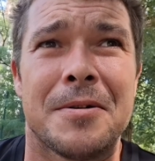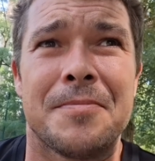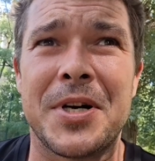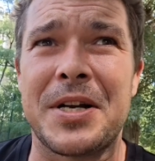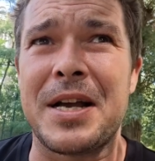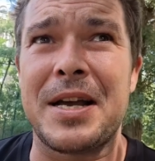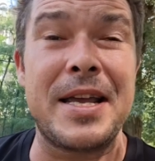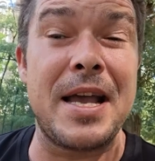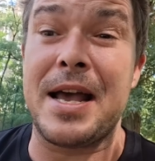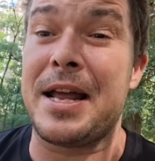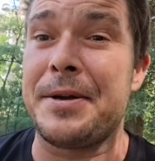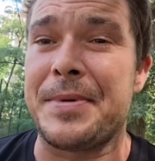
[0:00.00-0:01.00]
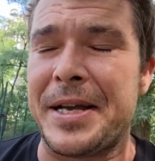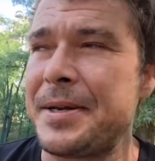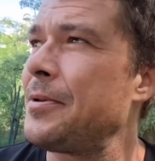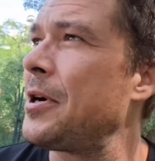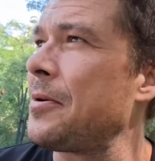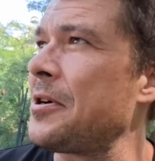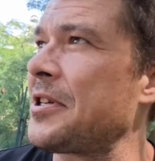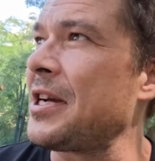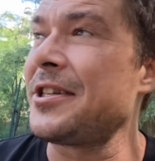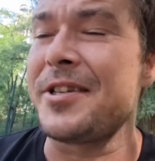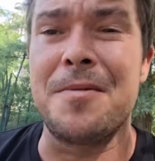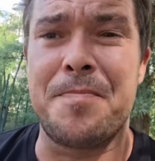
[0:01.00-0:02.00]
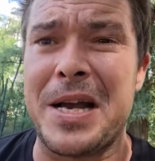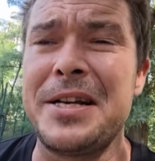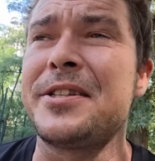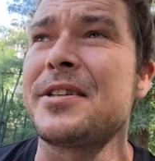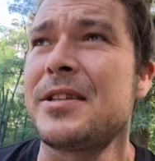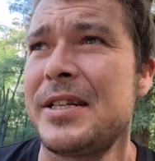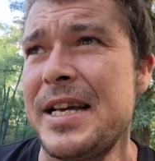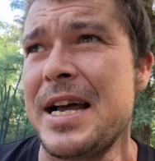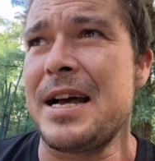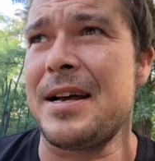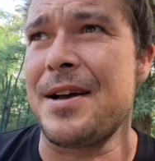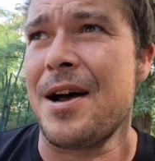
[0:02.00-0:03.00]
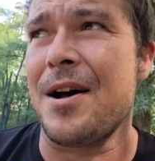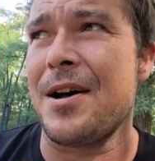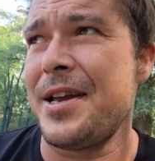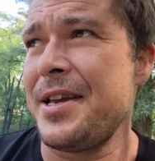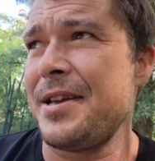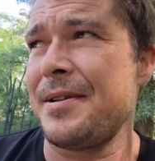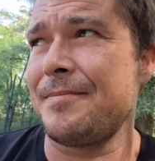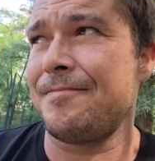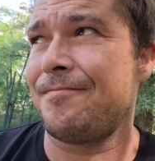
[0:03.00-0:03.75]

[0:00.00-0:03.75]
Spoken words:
But yeah, anyway, where was I? So basically, yeah, I